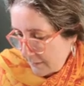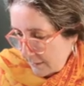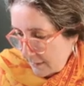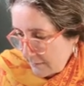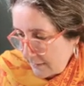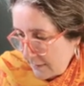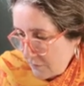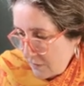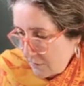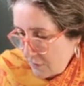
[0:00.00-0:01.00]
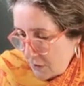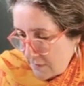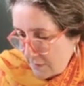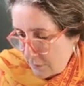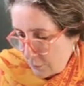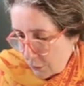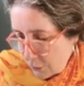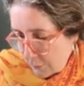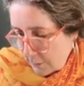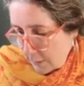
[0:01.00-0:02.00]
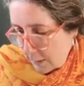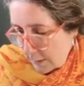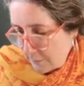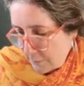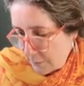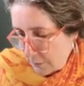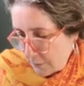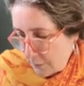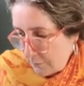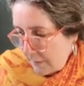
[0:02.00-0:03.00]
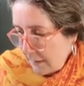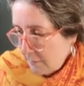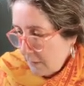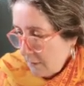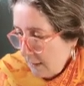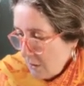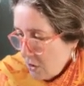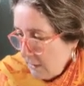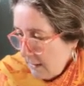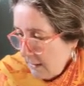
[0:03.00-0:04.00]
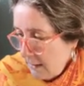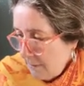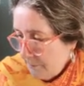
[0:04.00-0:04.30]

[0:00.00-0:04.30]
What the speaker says: Now let's see if she's still not on the line. So I don't know, Vic. So you actually I